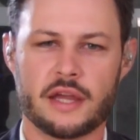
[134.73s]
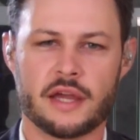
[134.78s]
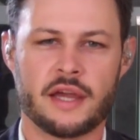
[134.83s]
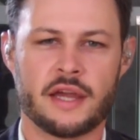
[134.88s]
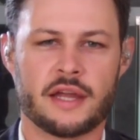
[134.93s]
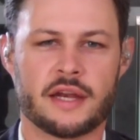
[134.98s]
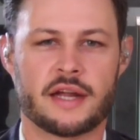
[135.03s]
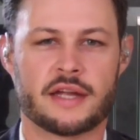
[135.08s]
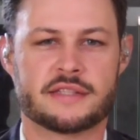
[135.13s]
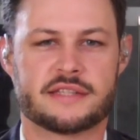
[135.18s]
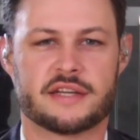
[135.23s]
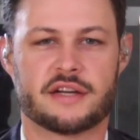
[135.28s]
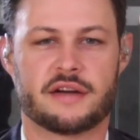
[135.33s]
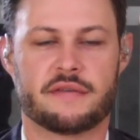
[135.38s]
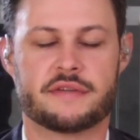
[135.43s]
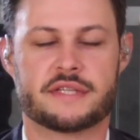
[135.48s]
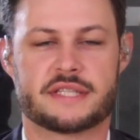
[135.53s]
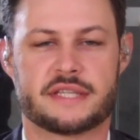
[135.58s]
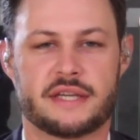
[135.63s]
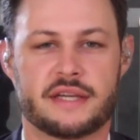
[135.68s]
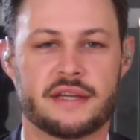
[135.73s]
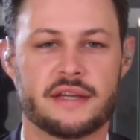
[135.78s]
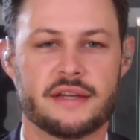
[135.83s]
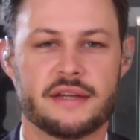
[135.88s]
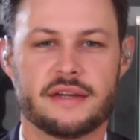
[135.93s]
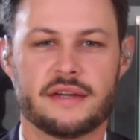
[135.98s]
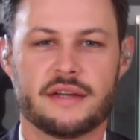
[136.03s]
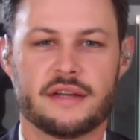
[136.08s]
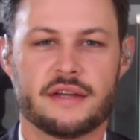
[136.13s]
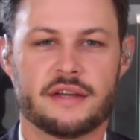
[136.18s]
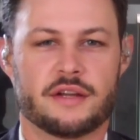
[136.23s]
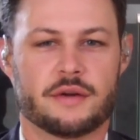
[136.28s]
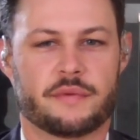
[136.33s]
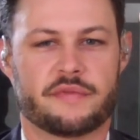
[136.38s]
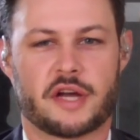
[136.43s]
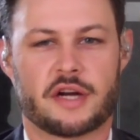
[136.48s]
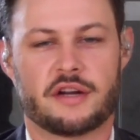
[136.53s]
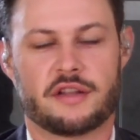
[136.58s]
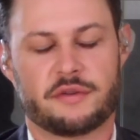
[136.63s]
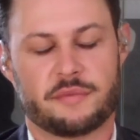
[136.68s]
And I'd say obviously, we've
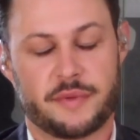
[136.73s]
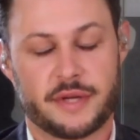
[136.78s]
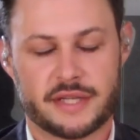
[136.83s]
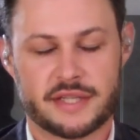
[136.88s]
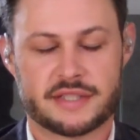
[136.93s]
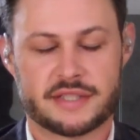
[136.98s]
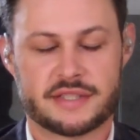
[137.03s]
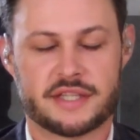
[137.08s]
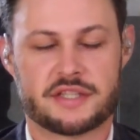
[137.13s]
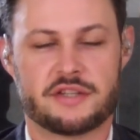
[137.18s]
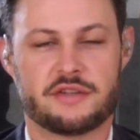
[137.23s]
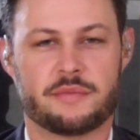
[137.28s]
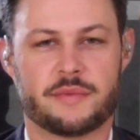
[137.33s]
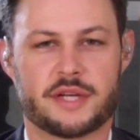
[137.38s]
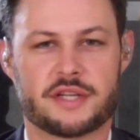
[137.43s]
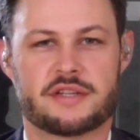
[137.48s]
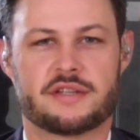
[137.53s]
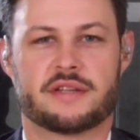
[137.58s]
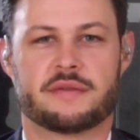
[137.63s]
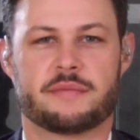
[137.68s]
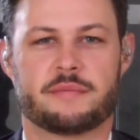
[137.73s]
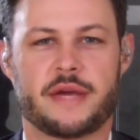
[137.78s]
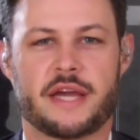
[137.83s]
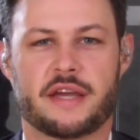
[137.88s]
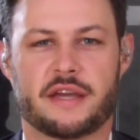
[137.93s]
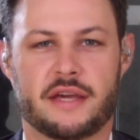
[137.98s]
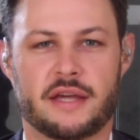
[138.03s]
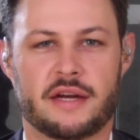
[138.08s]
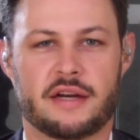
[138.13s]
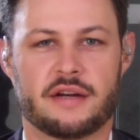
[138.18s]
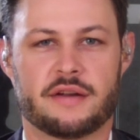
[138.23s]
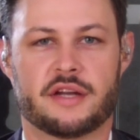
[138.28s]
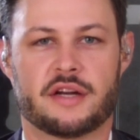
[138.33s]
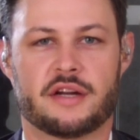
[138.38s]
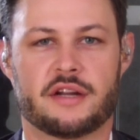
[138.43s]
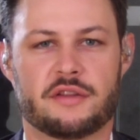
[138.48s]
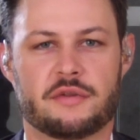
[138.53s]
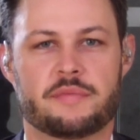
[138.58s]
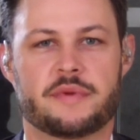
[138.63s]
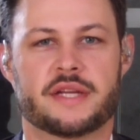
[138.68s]
got another big decision. You mentioned the Bank of Canada, got
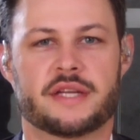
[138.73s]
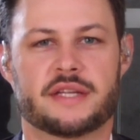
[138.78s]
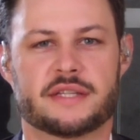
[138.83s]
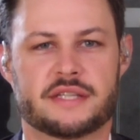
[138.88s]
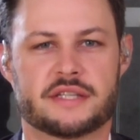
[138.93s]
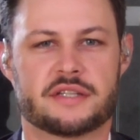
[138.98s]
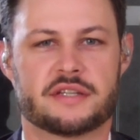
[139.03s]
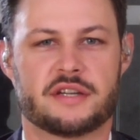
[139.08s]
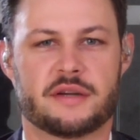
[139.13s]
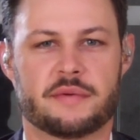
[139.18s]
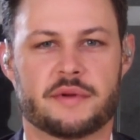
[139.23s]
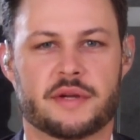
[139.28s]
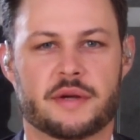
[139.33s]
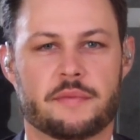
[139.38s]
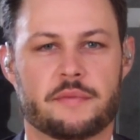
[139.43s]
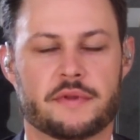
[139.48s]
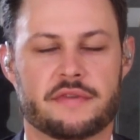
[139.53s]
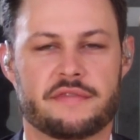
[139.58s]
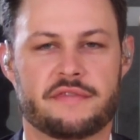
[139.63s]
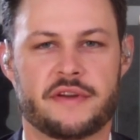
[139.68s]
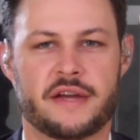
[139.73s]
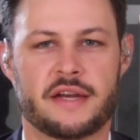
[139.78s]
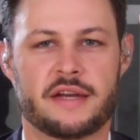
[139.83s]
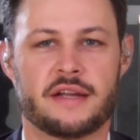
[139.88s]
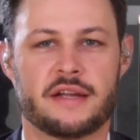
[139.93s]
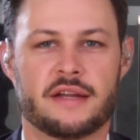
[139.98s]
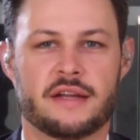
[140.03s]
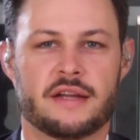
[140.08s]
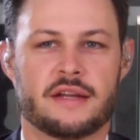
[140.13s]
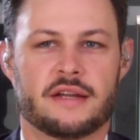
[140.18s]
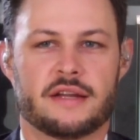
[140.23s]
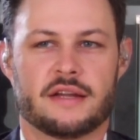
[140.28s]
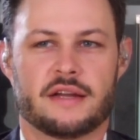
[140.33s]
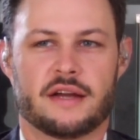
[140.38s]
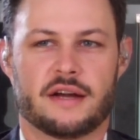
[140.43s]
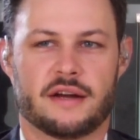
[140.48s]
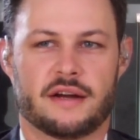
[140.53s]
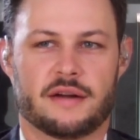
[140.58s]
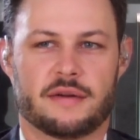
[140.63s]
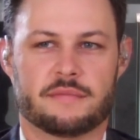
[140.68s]
another big decision coming up with the Fed.
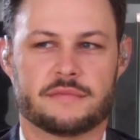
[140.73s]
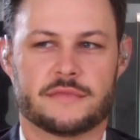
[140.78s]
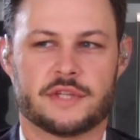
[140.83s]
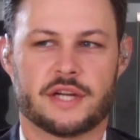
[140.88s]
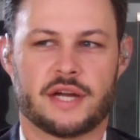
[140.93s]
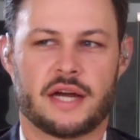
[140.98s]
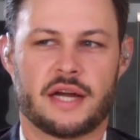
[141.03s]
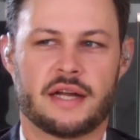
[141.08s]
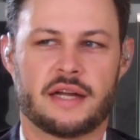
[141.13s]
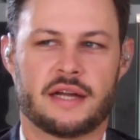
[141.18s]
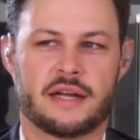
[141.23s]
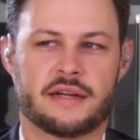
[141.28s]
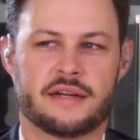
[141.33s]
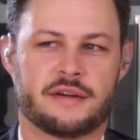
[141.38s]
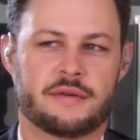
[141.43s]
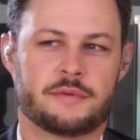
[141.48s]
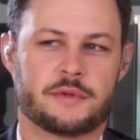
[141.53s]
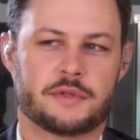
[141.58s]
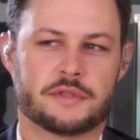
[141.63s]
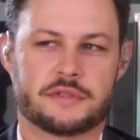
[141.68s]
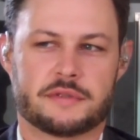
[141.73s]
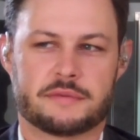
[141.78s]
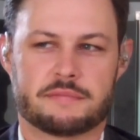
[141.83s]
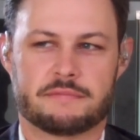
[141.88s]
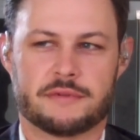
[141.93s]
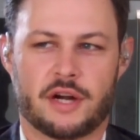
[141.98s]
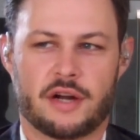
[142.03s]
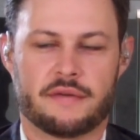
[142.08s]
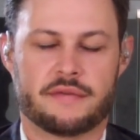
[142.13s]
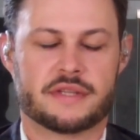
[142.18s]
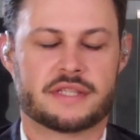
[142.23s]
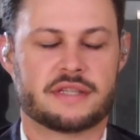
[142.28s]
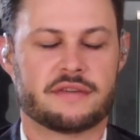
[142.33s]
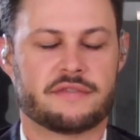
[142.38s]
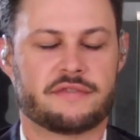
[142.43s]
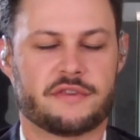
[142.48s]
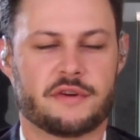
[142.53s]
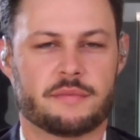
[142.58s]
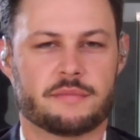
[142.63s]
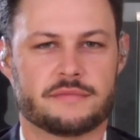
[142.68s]
I'd almost, obviously
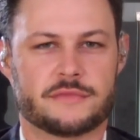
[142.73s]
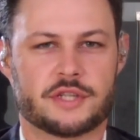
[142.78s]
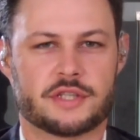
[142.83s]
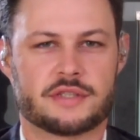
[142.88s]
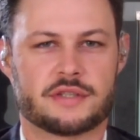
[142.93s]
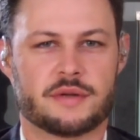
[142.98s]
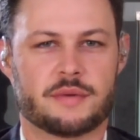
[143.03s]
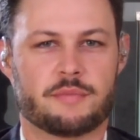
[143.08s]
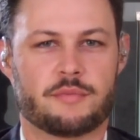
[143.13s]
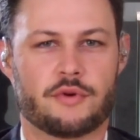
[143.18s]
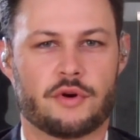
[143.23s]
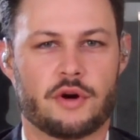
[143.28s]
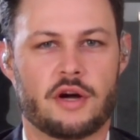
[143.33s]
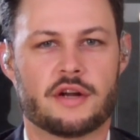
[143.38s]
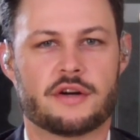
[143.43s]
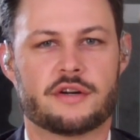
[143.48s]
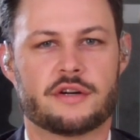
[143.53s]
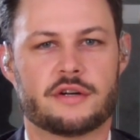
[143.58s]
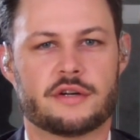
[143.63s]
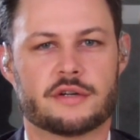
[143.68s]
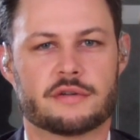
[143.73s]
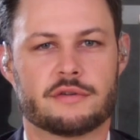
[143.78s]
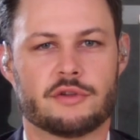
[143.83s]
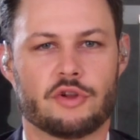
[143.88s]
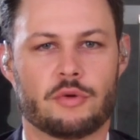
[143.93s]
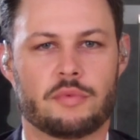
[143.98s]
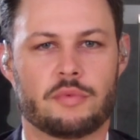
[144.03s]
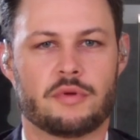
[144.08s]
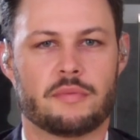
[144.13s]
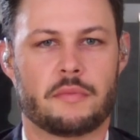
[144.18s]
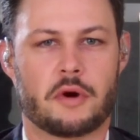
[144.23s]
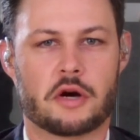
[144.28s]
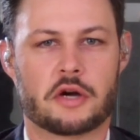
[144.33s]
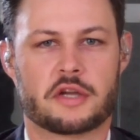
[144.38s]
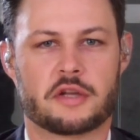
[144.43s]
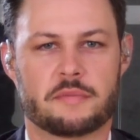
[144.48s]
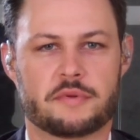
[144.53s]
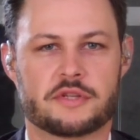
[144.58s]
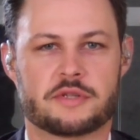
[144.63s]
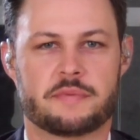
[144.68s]
from just a broader global
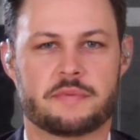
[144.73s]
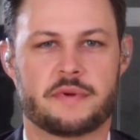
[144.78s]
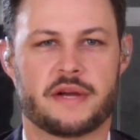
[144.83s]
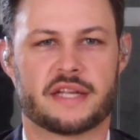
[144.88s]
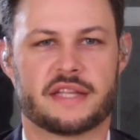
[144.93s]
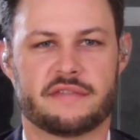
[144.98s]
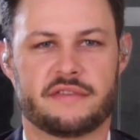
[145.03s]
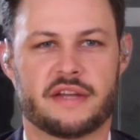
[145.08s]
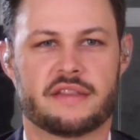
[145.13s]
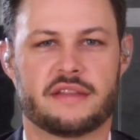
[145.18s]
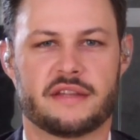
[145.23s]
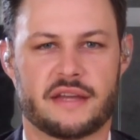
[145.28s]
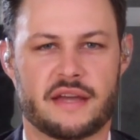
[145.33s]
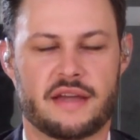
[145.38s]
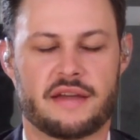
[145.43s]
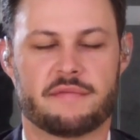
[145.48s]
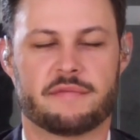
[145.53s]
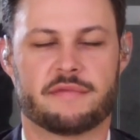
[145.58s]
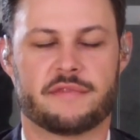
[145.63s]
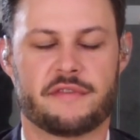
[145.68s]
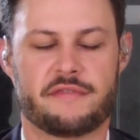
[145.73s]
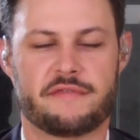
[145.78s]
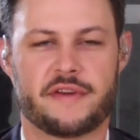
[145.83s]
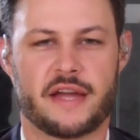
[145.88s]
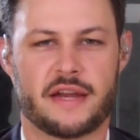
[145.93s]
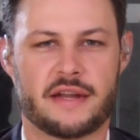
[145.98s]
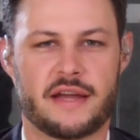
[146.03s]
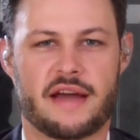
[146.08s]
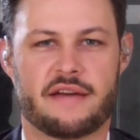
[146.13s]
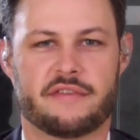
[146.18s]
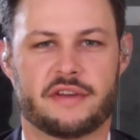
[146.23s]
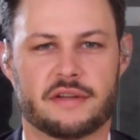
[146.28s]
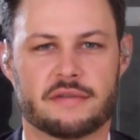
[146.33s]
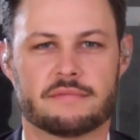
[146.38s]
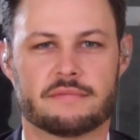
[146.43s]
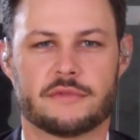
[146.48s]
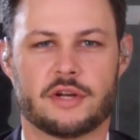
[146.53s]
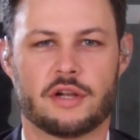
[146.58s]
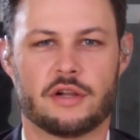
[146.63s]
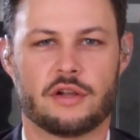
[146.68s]
market perspective, I think the Fed
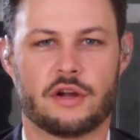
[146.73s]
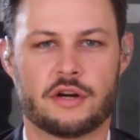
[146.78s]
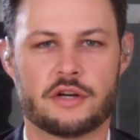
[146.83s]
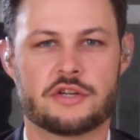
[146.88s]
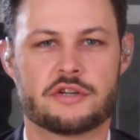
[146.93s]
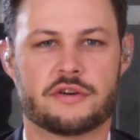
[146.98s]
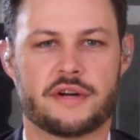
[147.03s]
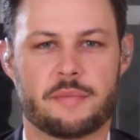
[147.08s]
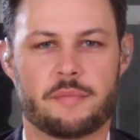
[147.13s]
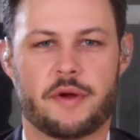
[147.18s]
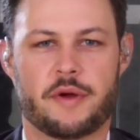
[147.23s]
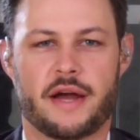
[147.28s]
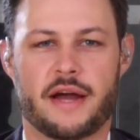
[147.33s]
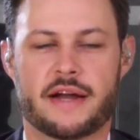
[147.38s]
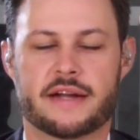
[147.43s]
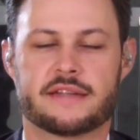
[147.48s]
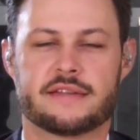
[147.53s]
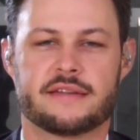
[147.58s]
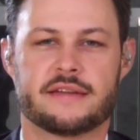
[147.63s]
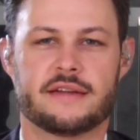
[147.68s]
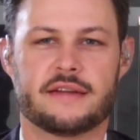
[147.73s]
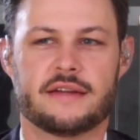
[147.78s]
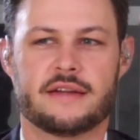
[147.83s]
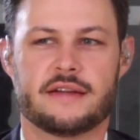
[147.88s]
having a larger impact.